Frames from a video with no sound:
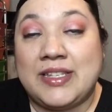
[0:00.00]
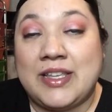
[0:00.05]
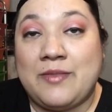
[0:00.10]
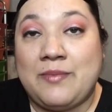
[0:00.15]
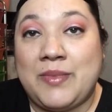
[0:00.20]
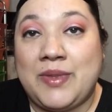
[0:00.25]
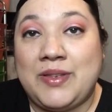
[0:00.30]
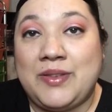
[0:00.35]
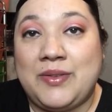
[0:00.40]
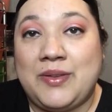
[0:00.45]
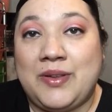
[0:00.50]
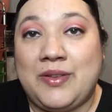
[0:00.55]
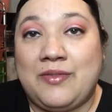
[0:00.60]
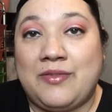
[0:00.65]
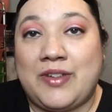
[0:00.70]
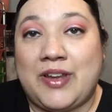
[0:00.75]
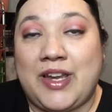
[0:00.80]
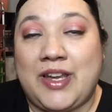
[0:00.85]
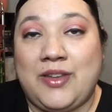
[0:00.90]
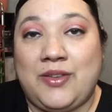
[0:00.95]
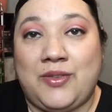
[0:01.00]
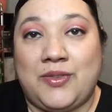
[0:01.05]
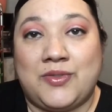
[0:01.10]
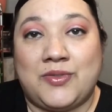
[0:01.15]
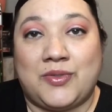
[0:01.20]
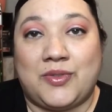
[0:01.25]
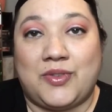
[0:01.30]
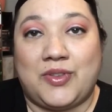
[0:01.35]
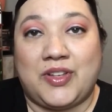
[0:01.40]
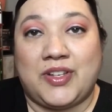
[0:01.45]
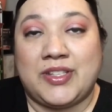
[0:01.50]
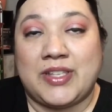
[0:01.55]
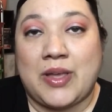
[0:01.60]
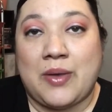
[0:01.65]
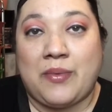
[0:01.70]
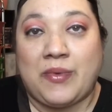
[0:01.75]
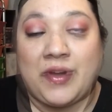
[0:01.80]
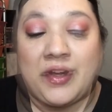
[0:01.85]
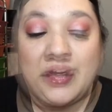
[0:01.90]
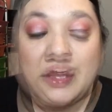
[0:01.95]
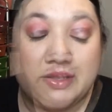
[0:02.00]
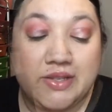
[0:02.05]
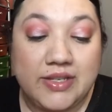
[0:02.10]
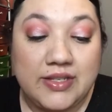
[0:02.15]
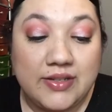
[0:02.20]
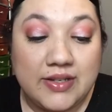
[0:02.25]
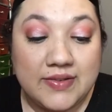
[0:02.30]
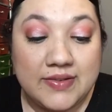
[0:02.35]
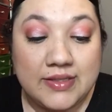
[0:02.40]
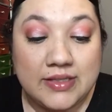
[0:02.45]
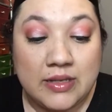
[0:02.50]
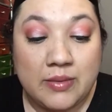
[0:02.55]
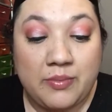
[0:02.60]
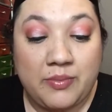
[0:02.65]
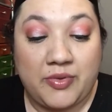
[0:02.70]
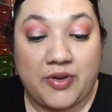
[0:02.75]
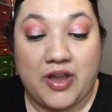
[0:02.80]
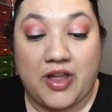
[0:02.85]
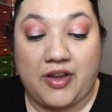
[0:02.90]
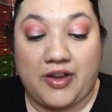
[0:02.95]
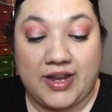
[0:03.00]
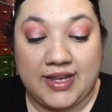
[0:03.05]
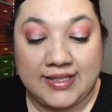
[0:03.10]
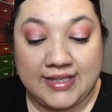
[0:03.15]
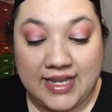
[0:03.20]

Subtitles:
I've been doing very neutral looks at work. So I do have some progress.